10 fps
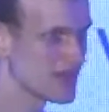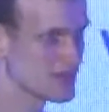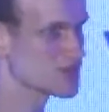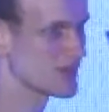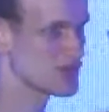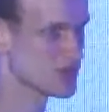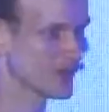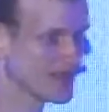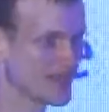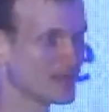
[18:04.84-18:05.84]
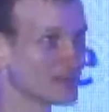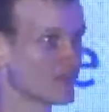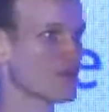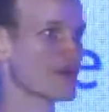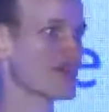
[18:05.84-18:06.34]
to try and drain 10 Ether
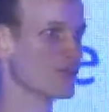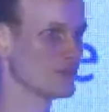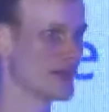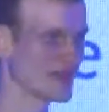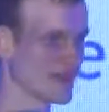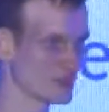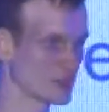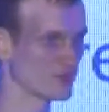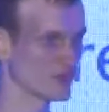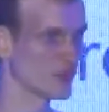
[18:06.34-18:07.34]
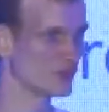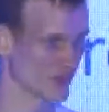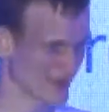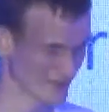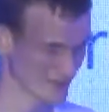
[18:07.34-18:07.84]
from my account over and over
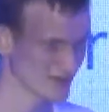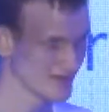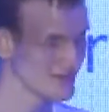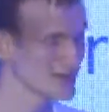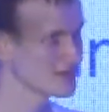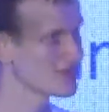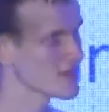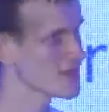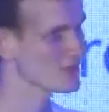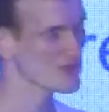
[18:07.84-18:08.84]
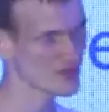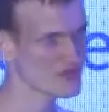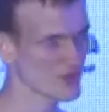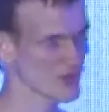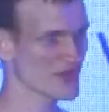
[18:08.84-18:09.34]
again? The answer is
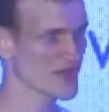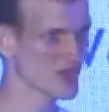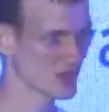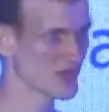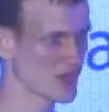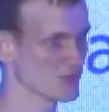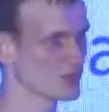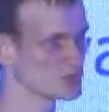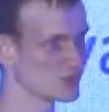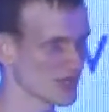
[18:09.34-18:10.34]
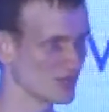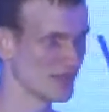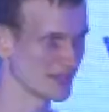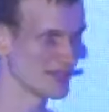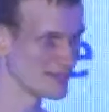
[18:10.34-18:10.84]
every transaction has to include a
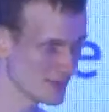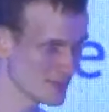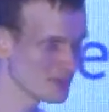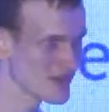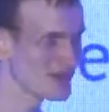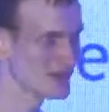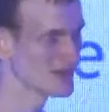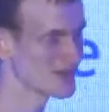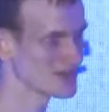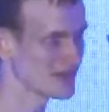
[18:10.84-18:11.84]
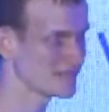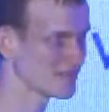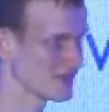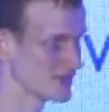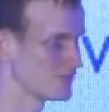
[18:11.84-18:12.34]
unique number, and
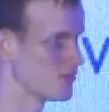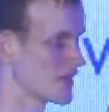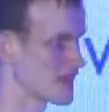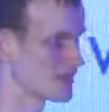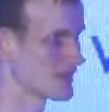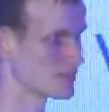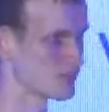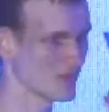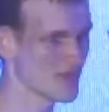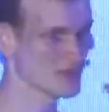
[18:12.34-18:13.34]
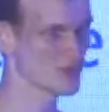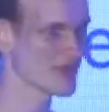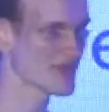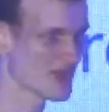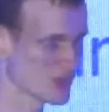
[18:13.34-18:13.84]
once a
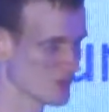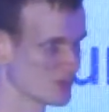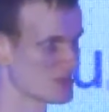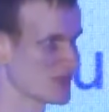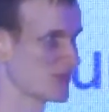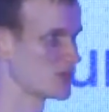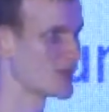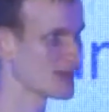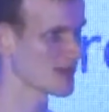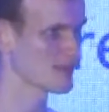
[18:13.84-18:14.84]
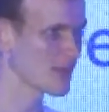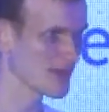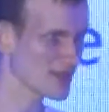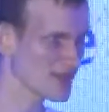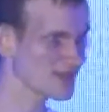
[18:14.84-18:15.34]
transaction with a particular nonce is
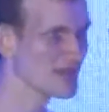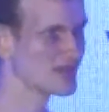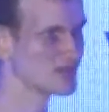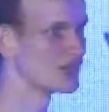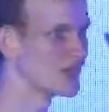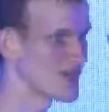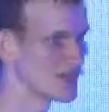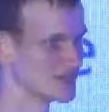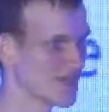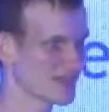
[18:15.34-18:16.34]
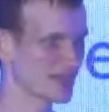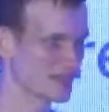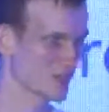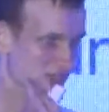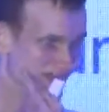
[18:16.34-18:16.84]
processed, the nonce in the state
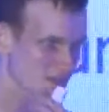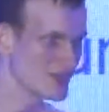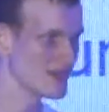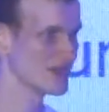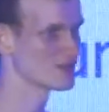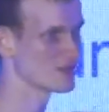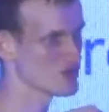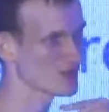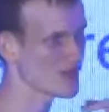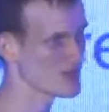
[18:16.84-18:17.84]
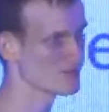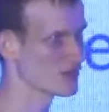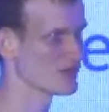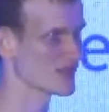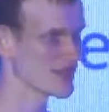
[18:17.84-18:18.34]
goes up, and if it tries to
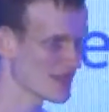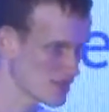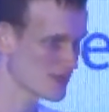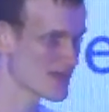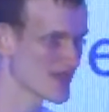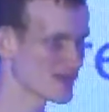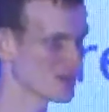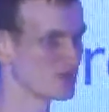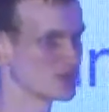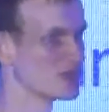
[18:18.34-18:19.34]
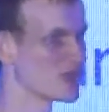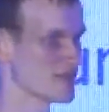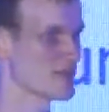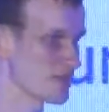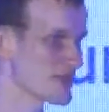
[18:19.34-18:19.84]
verify the second transaction, well, the nonce
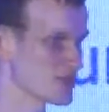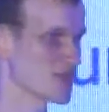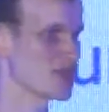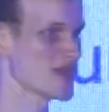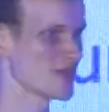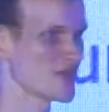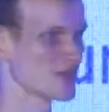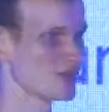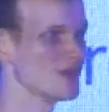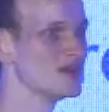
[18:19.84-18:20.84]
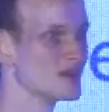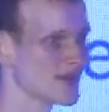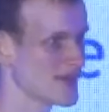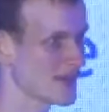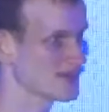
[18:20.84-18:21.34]
mismatches now, and so the
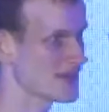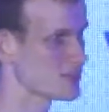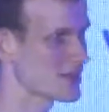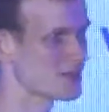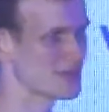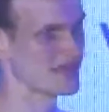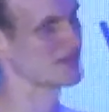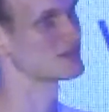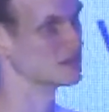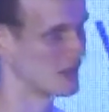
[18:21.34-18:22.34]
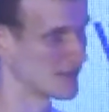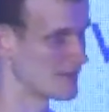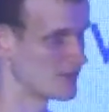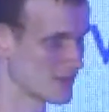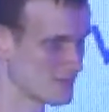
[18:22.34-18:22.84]
second time around you can't include it anymore.